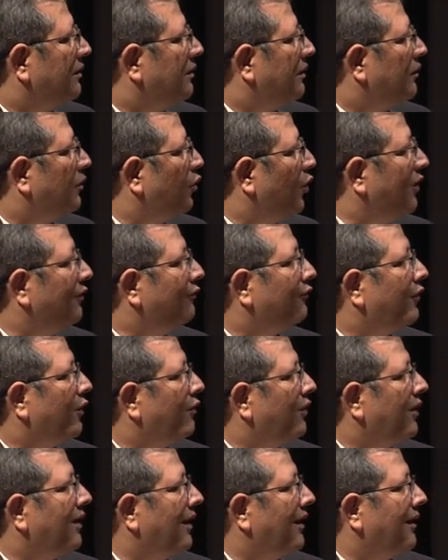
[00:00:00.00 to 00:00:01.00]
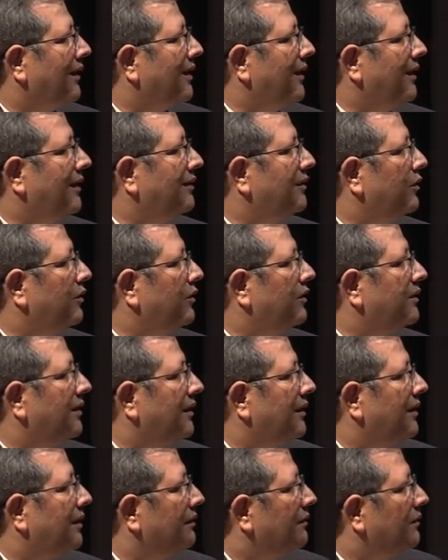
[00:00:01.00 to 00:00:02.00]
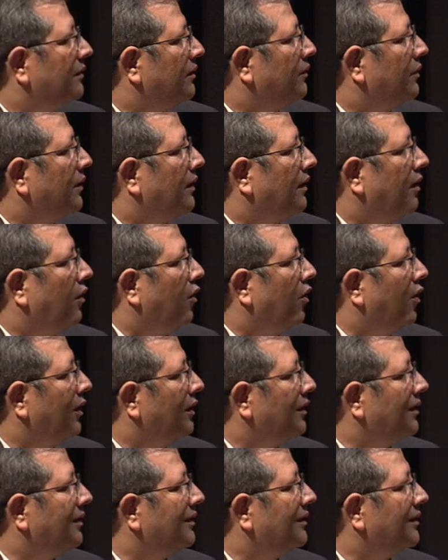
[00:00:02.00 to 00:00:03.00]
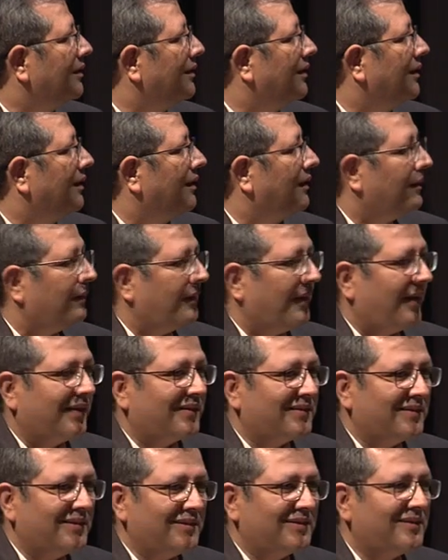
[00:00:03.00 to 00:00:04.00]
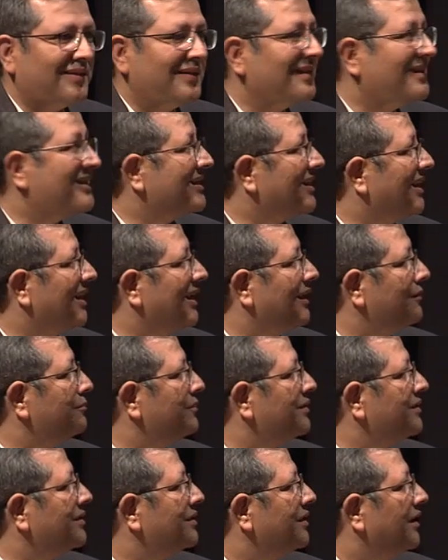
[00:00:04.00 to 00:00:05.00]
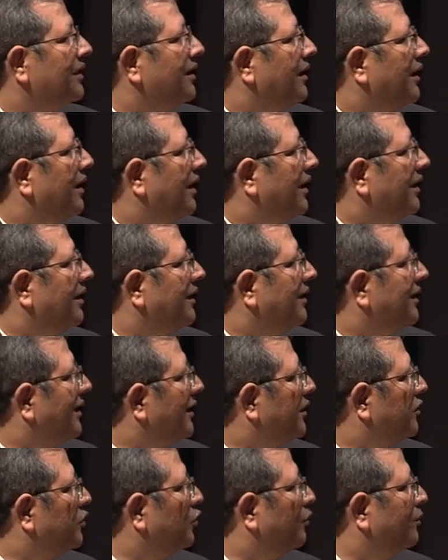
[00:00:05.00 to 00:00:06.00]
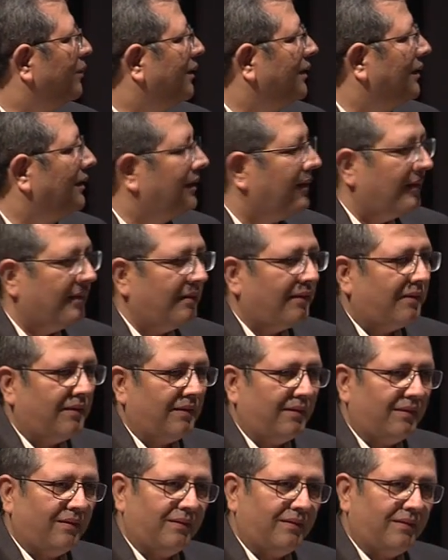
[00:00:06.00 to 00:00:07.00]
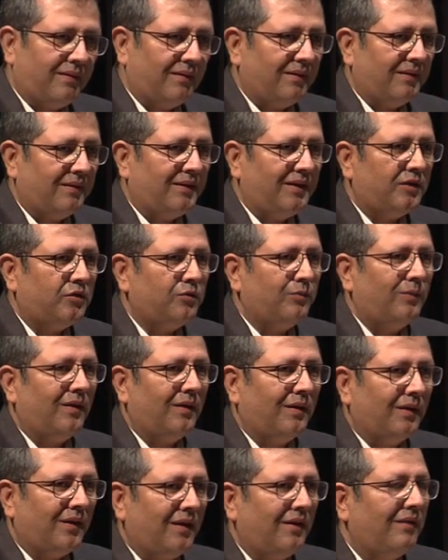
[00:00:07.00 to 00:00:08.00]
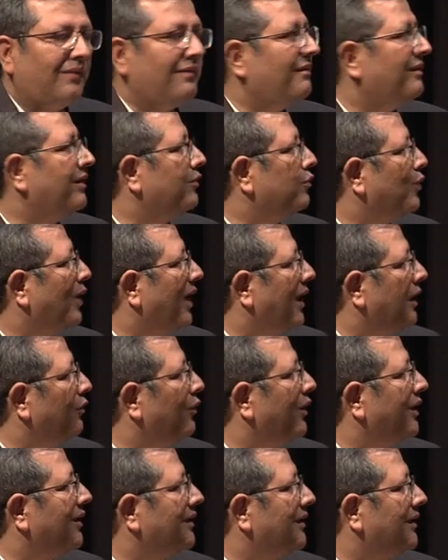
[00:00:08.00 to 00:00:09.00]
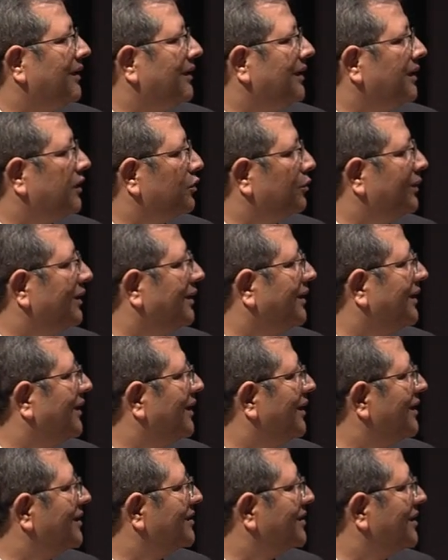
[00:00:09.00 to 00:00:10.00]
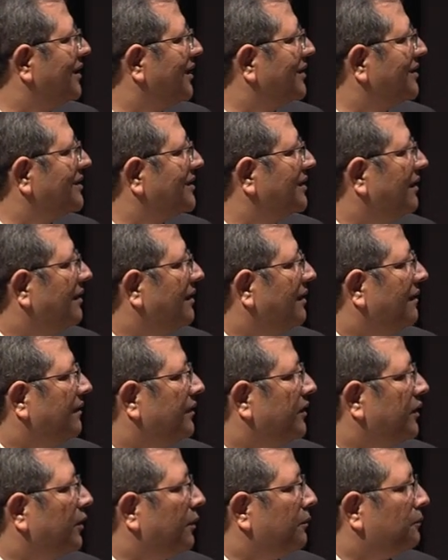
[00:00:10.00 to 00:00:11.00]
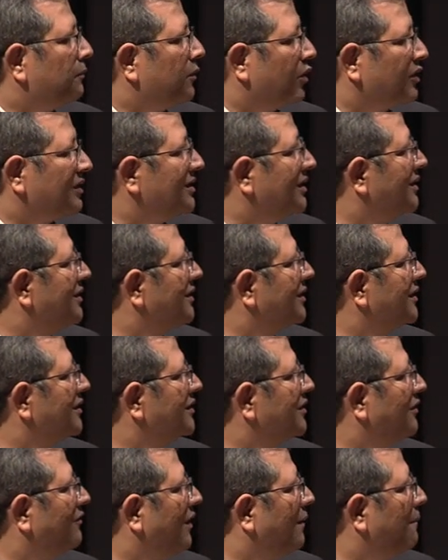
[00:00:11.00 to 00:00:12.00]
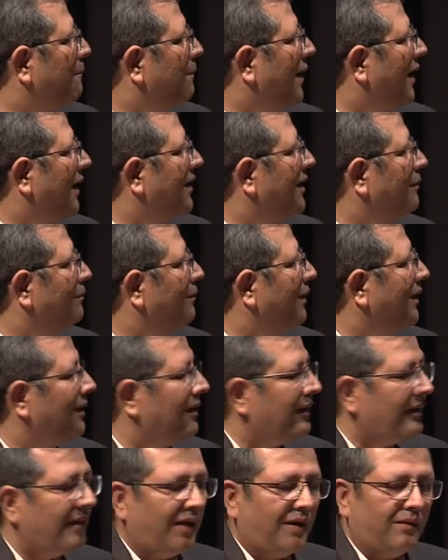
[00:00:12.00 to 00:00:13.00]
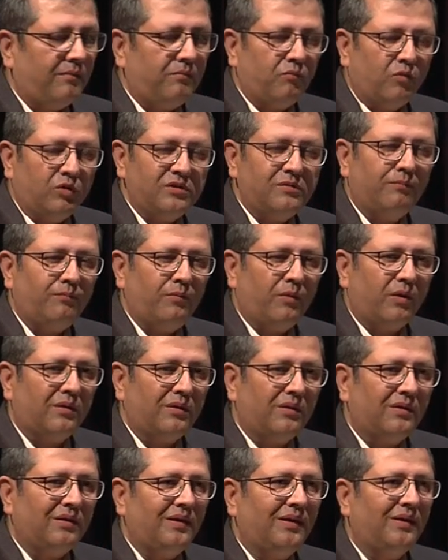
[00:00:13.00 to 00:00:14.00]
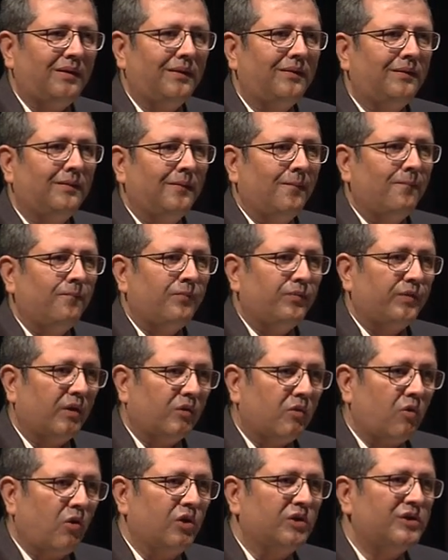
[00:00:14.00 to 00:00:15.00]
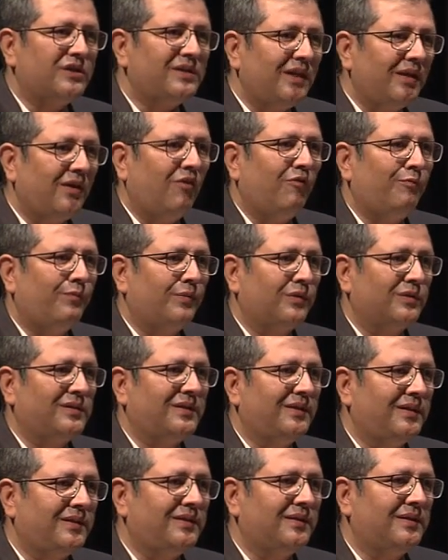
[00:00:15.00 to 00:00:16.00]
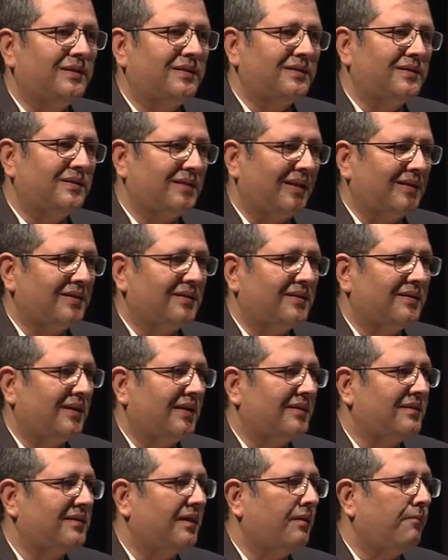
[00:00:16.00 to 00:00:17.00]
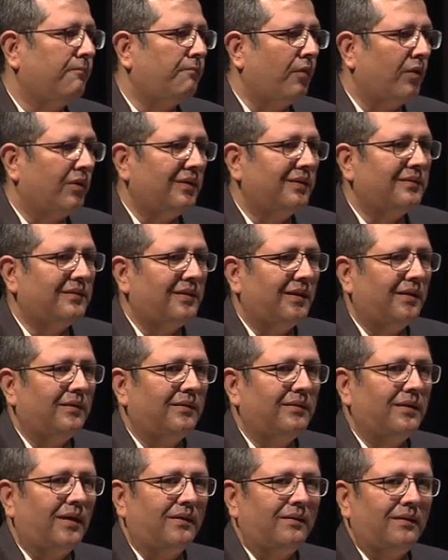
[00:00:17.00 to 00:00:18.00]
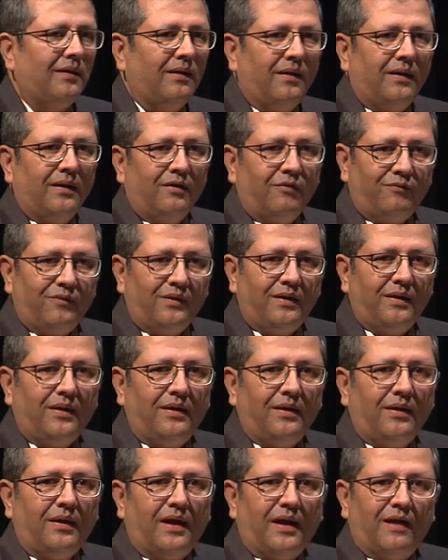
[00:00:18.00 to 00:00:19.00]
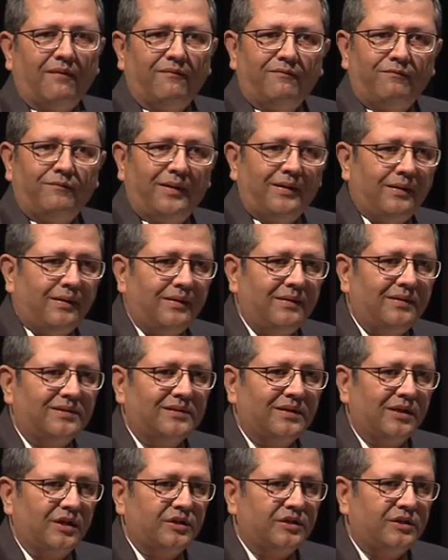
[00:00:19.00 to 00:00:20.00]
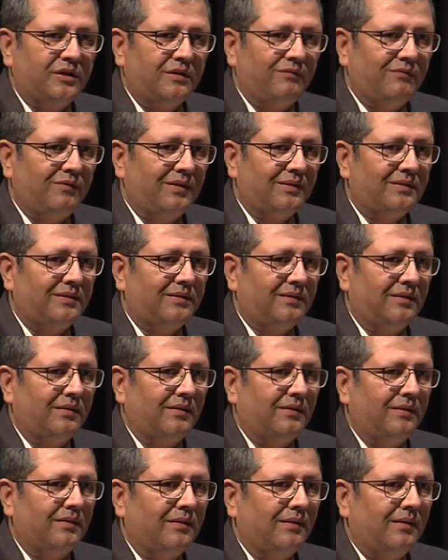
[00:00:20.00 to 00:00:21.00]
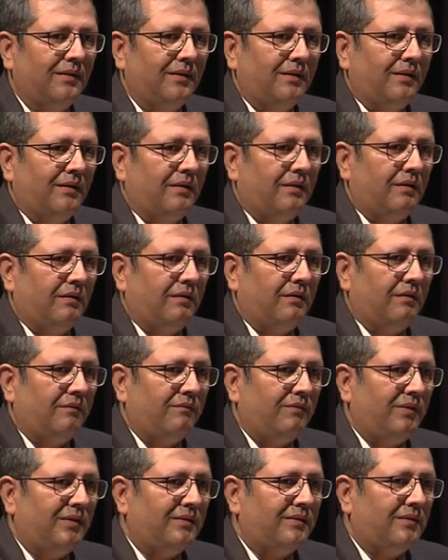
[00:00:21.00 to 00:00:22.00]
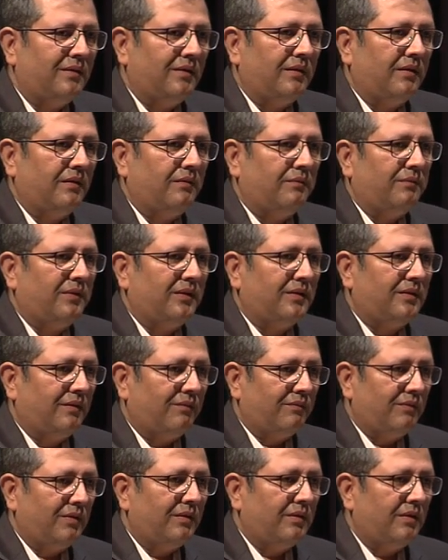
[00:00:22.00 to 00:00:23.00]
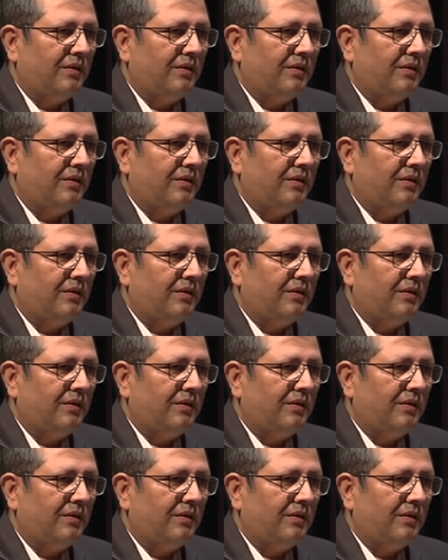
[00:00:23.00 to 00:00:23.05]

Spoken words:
going forward again, all the existing schemes need to be again reevaluated, need to be reassessed. The procedures of empanelment, and most importantly, the costing of procedures. That's an important thing that we have been in discussion with even